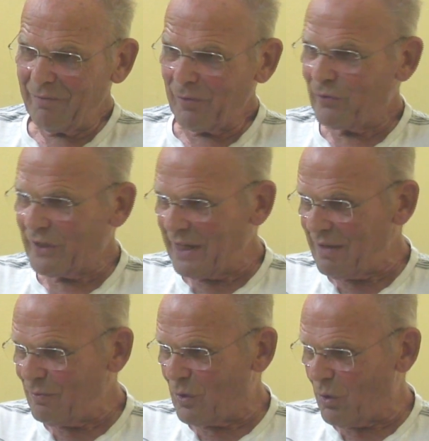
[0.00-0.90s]
I never
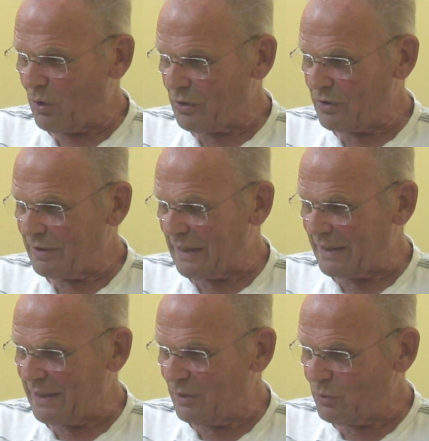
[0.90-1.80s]
forgive
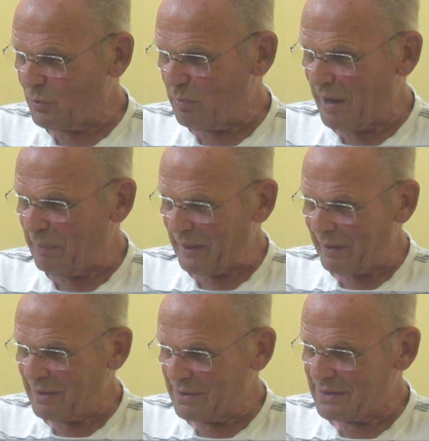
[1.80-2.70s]
God that He took
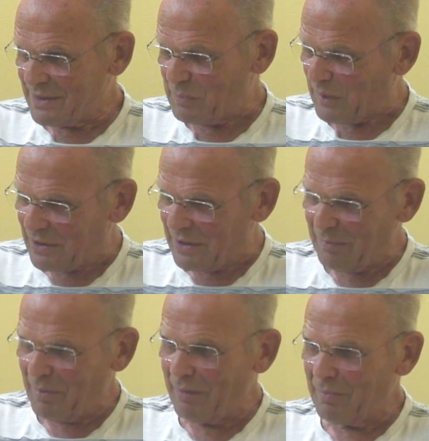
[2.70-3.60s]
my parents,
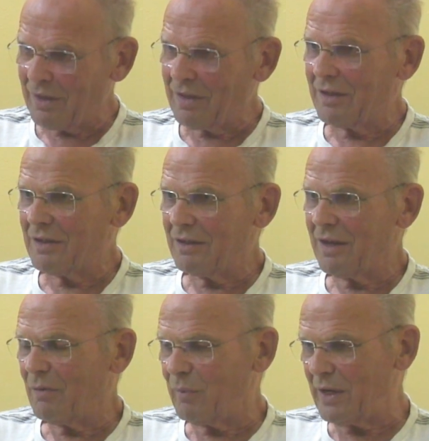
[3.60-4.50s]
especially my
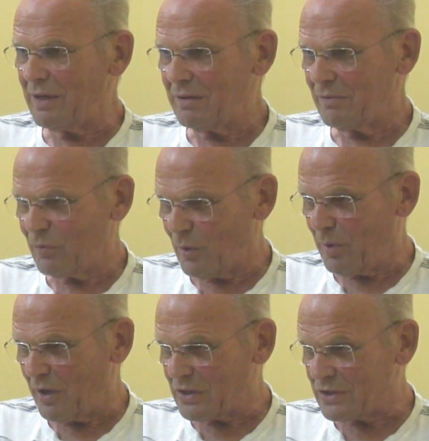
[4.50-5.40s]
mother, away
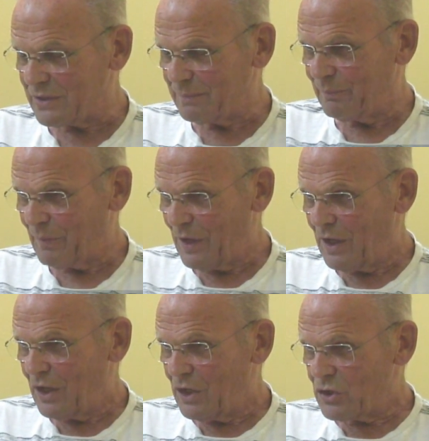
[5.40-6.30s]
from us.
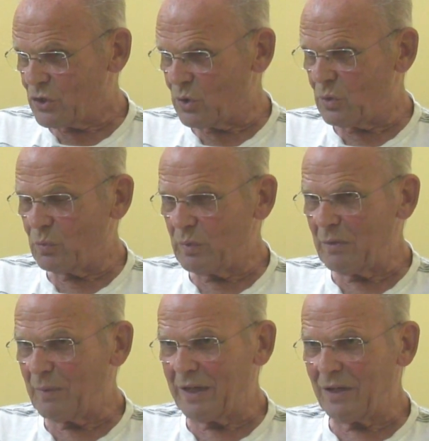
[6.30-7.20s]

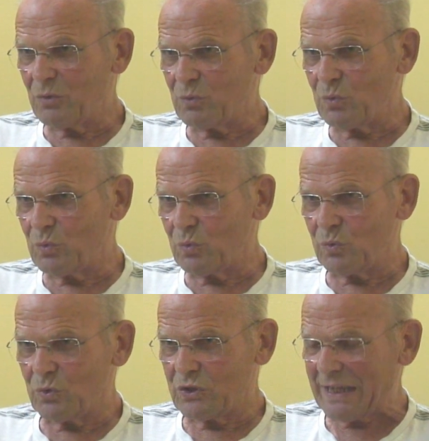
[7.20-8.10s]
So we went
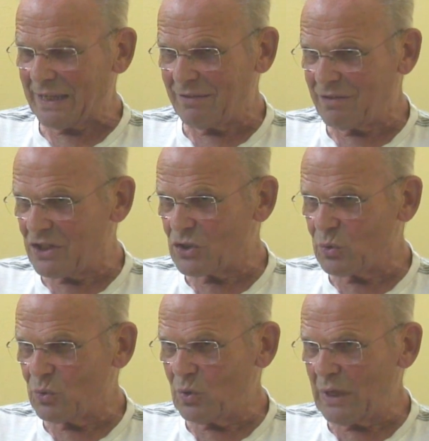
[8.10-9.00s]
to
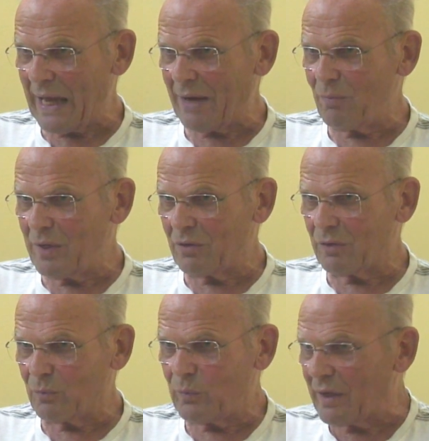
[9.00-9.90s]
secondary school and
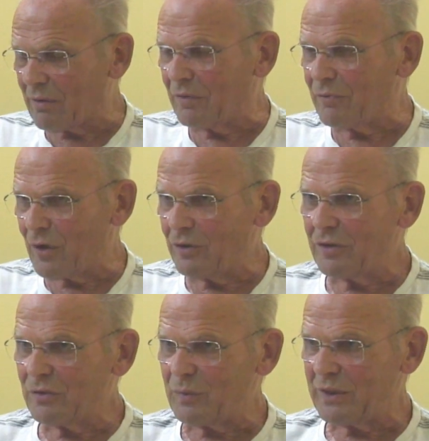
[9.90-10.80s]
we were
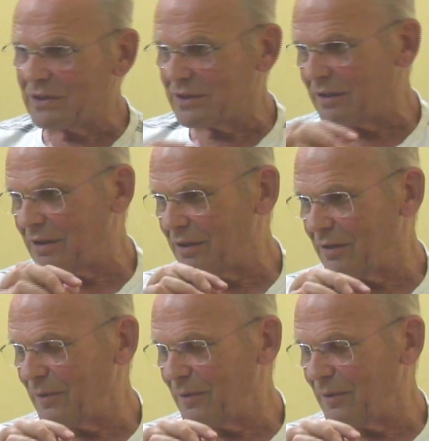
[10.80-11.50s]
confronted with